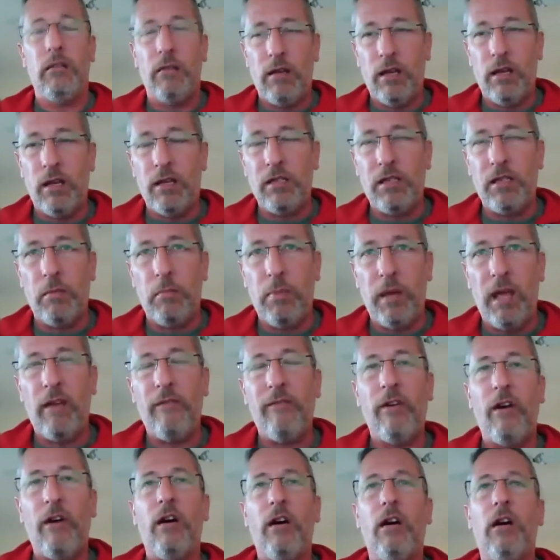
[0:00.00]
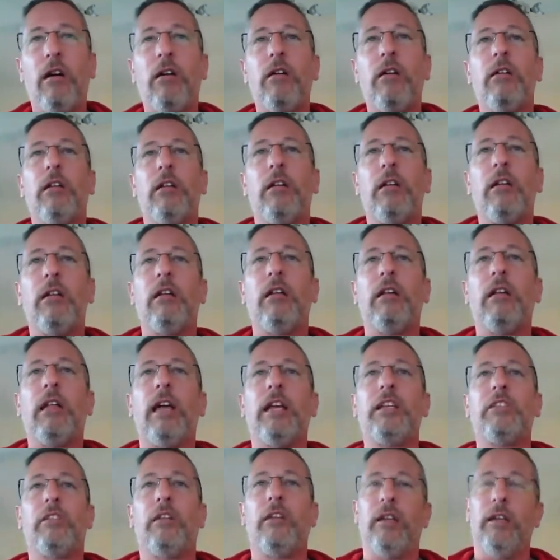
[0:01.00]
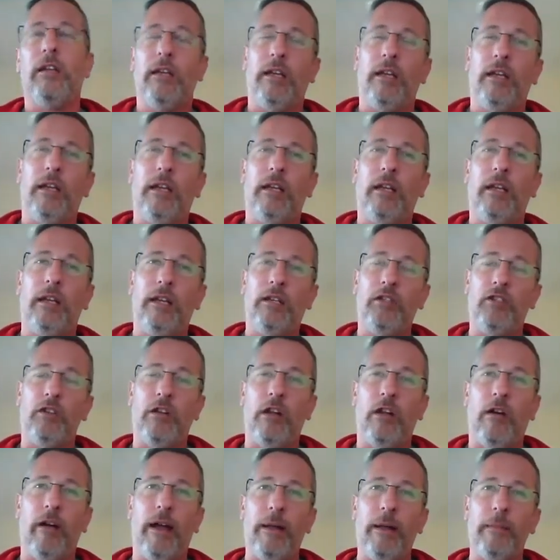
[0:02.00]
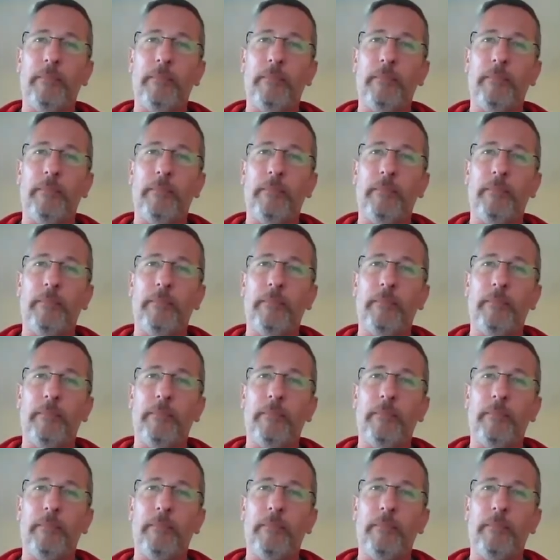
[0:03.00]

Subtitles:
as the BFR later in July.